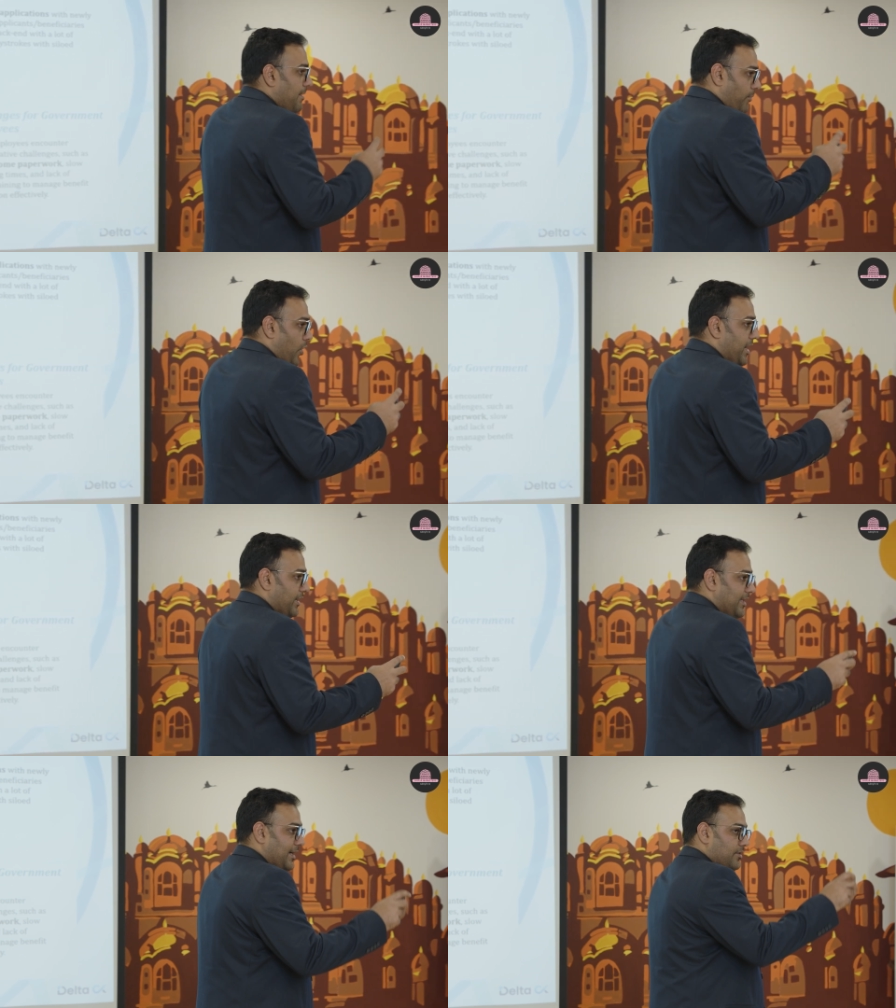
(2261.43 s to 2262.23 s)

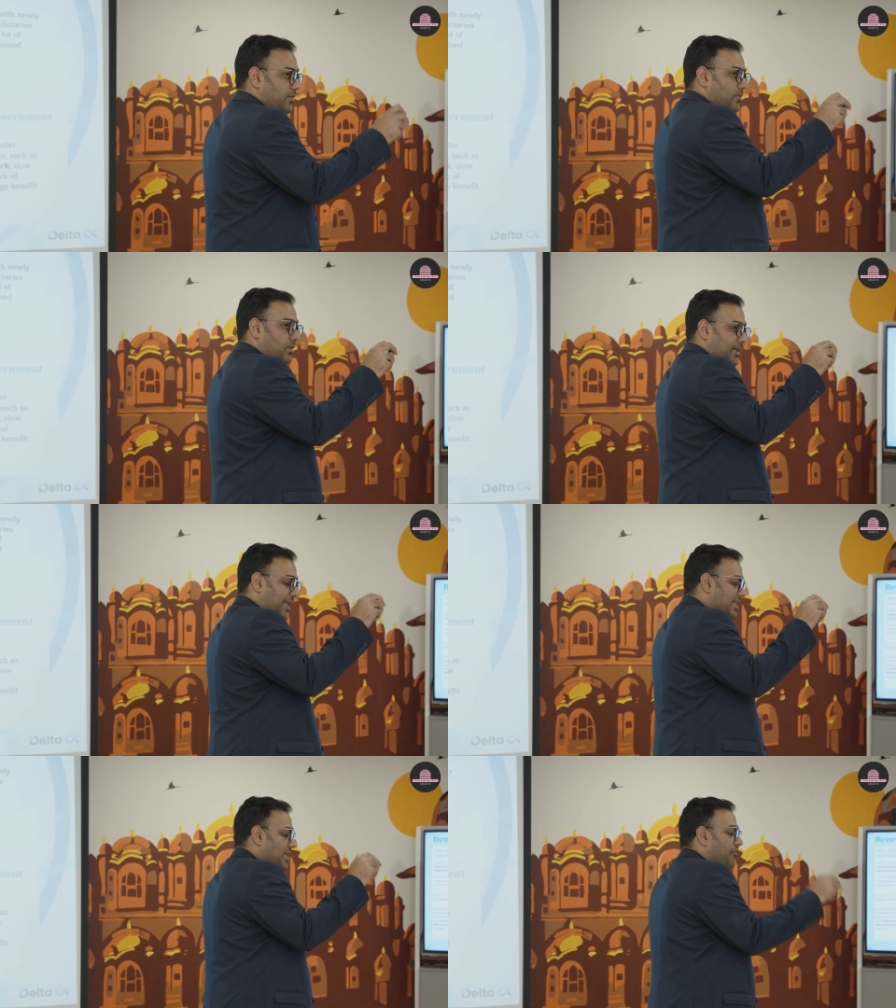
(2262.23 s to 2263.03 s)
point, that
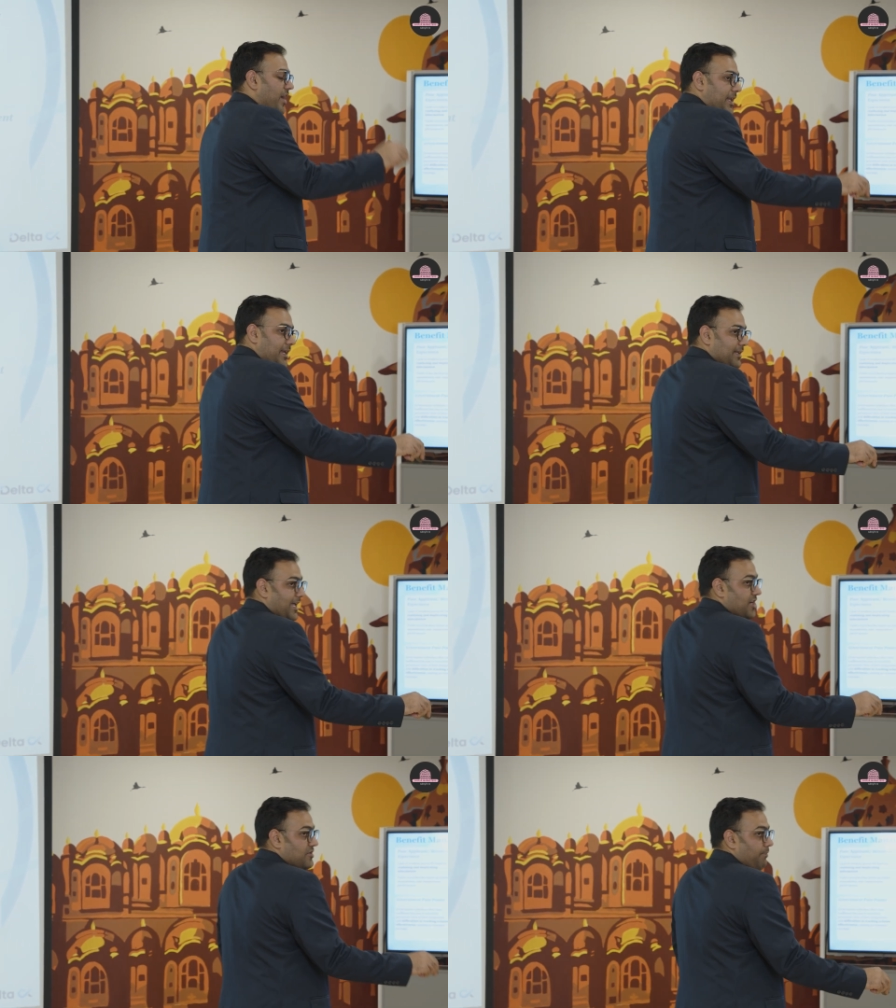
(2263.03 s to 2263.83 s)
till the very
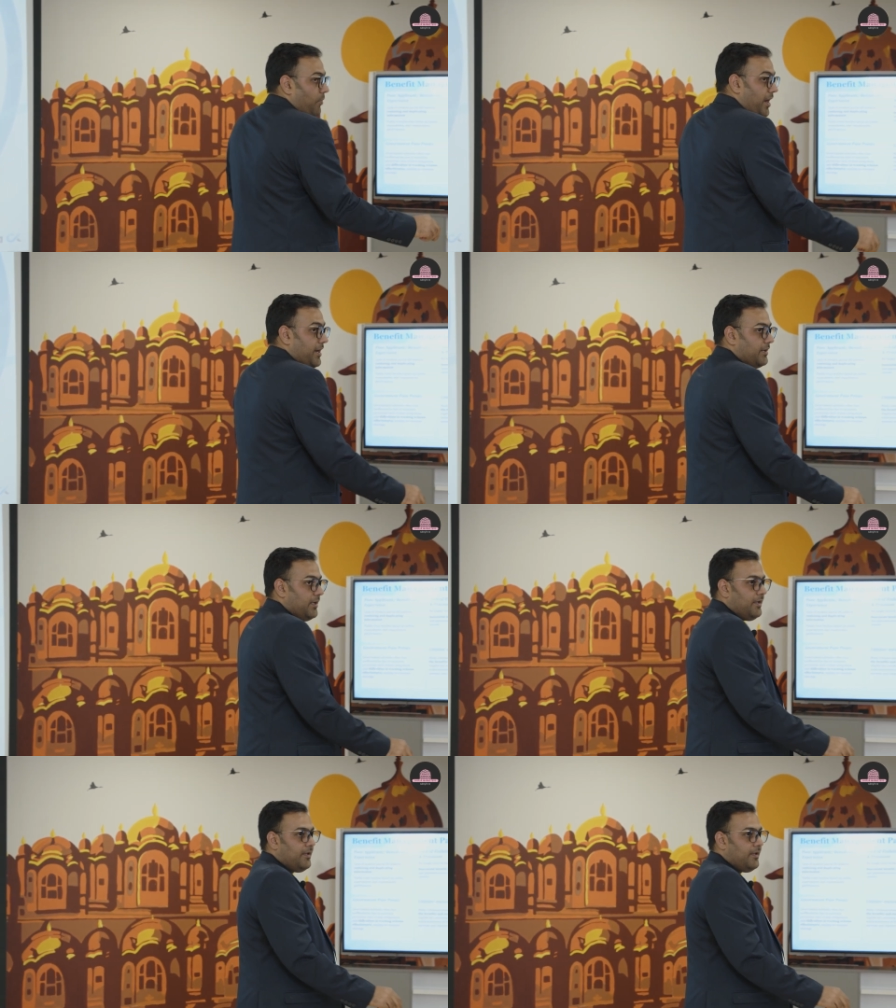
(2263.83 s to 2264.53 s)
last point,